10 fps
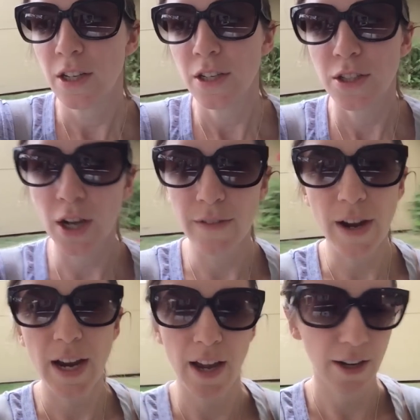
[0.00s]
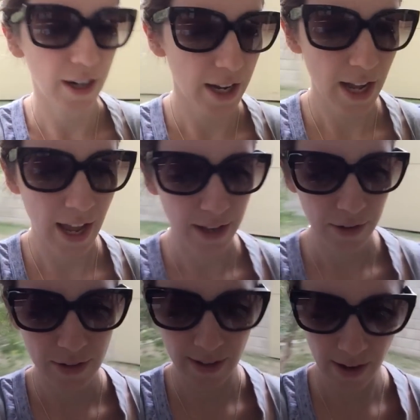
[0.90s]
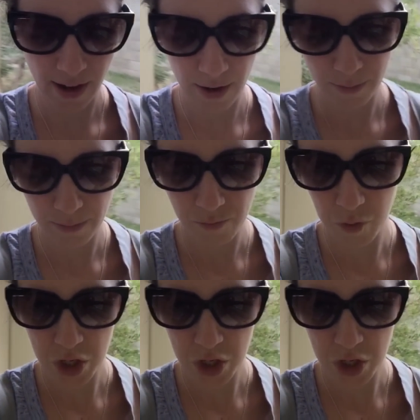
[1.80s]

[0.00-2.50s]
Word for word: So I'm very hungry and um,